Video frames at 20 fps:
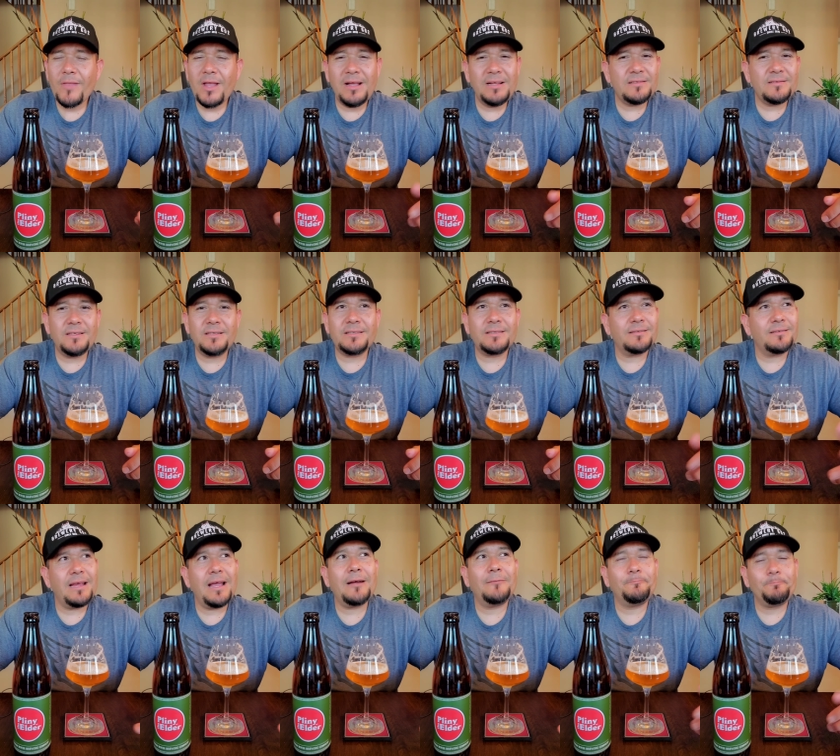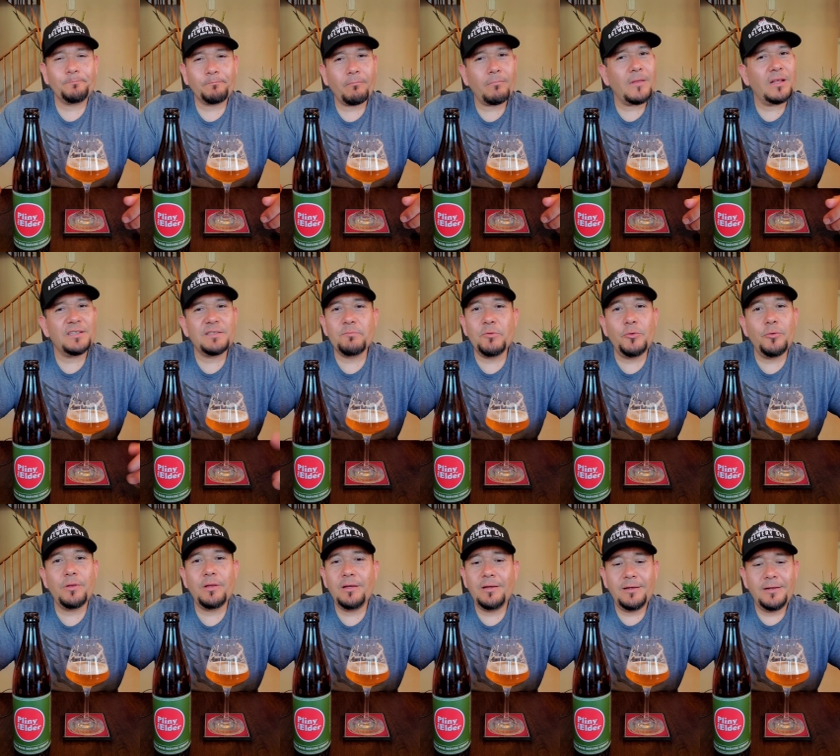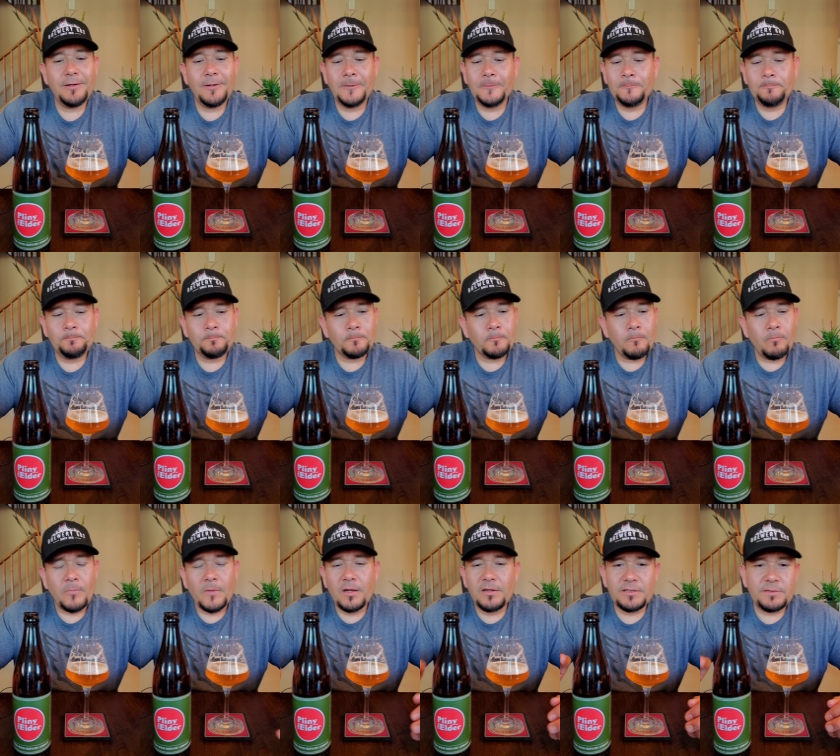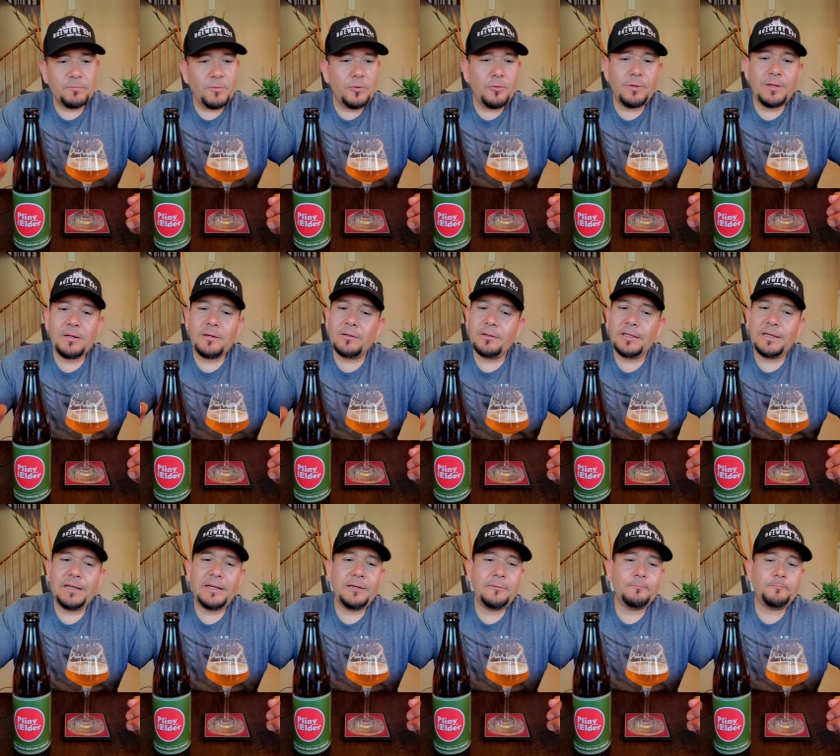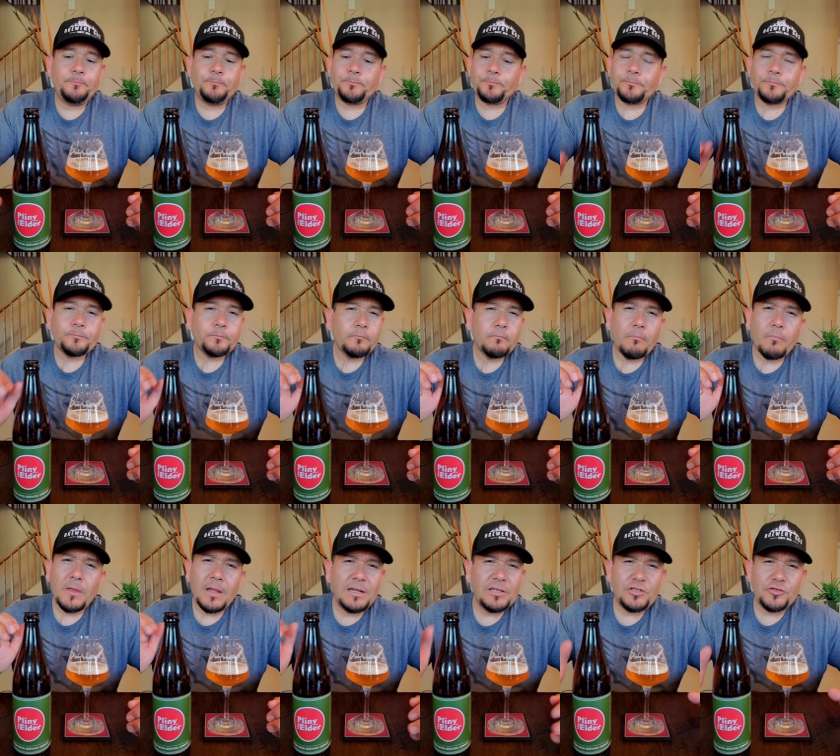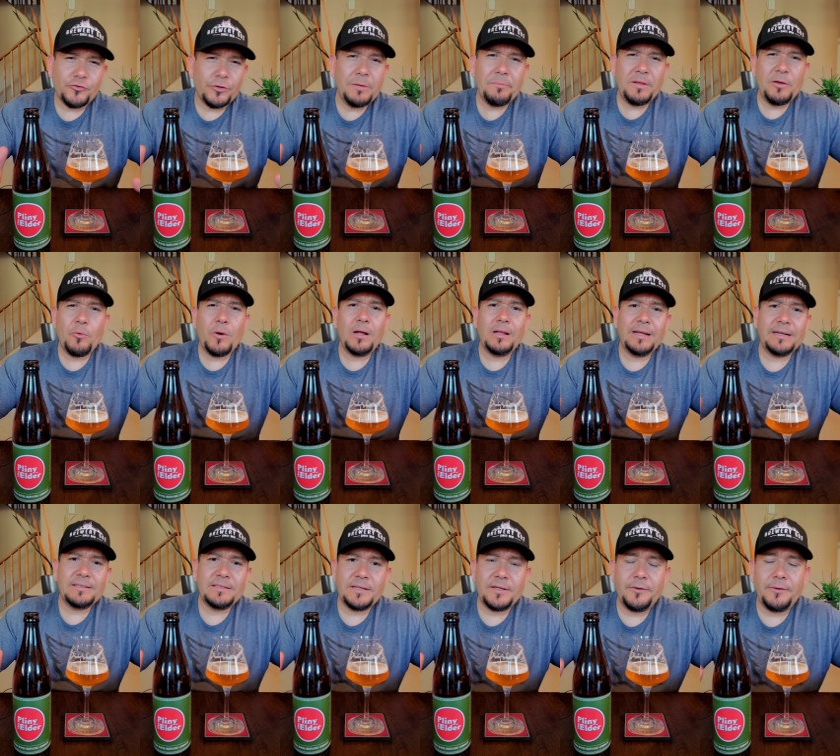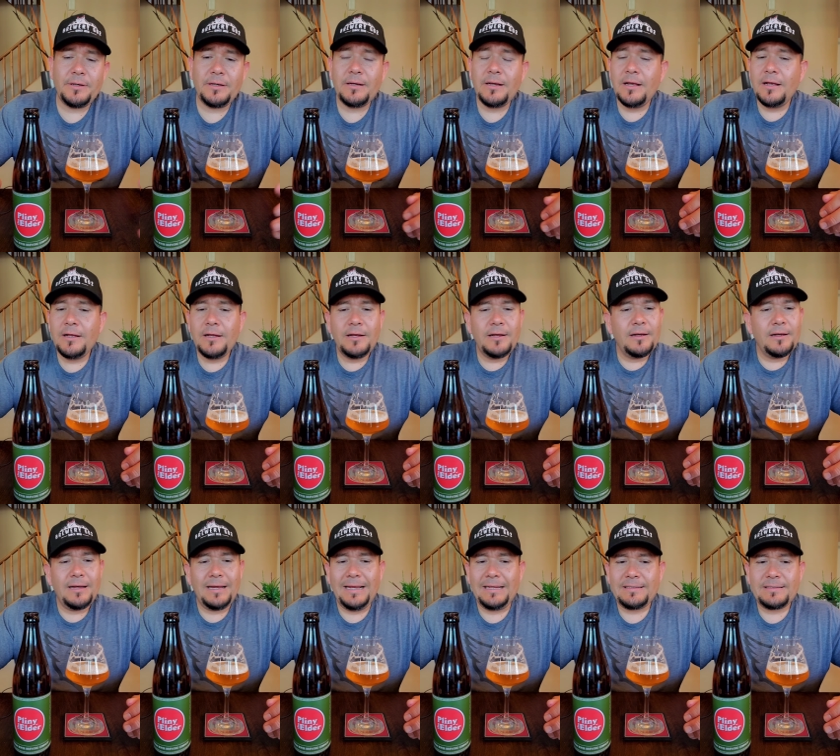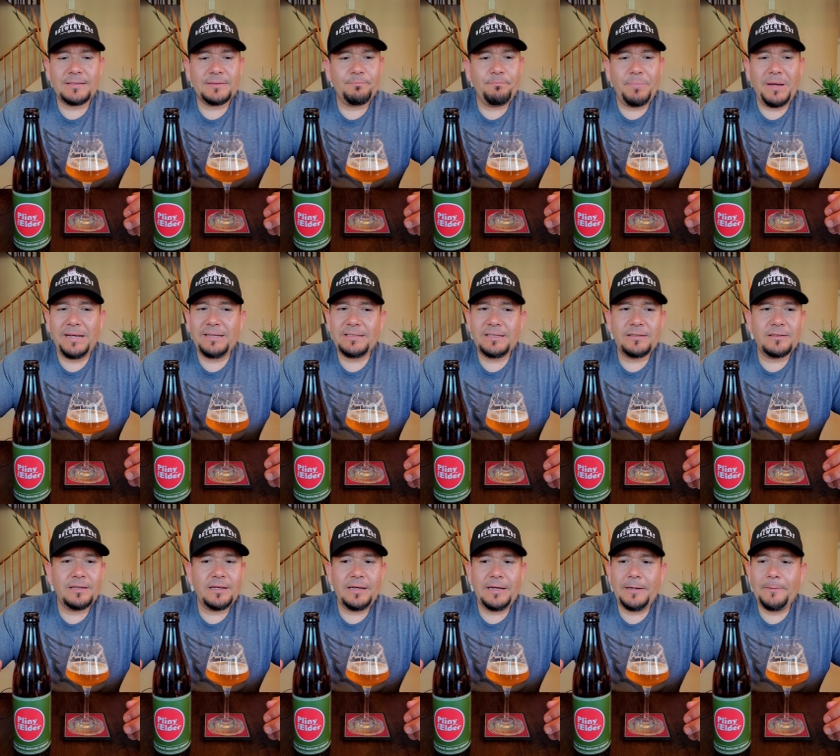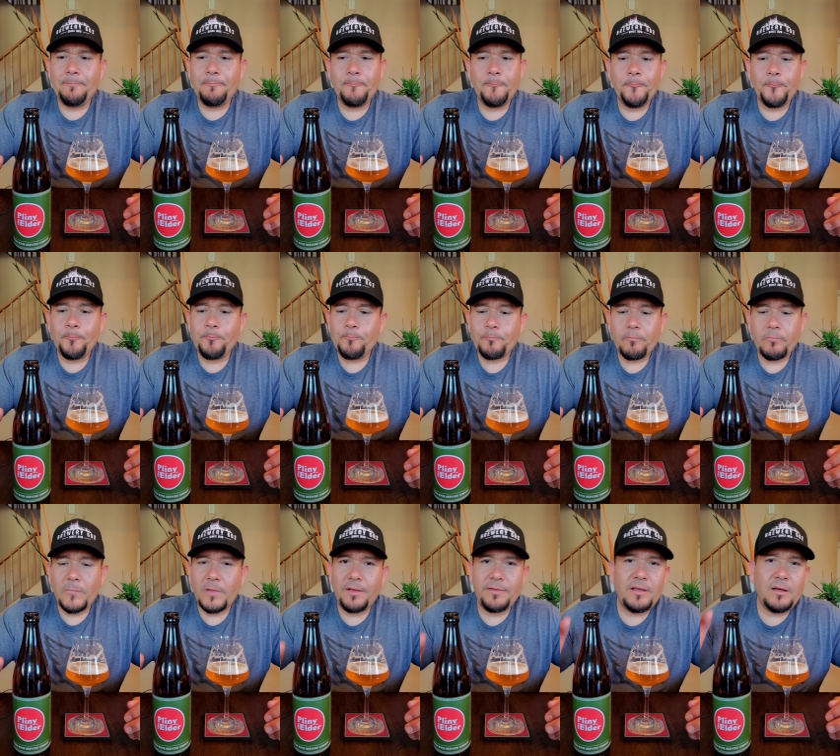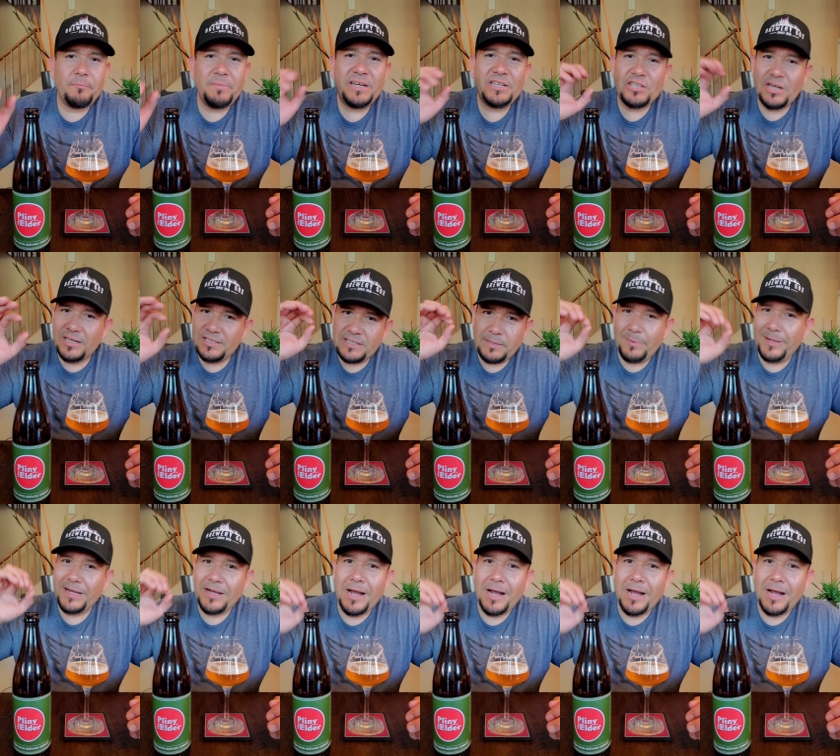It's just, yeah, smooth. Smooth and clean, extremely well executed. It's basically the BJCP